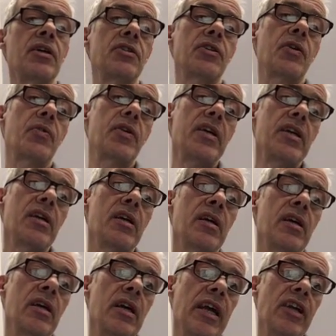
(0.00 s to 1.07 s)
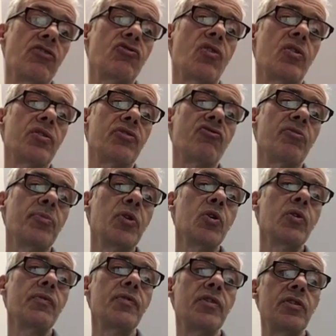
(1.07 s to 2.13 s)
So the introns are
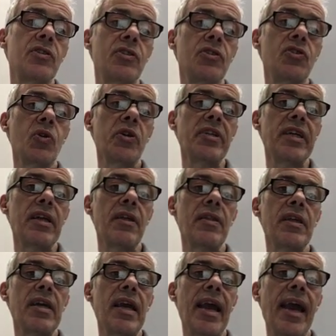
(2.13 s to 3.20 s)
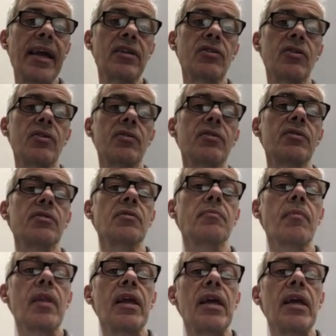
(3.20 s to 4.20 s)
removed to join together the exons.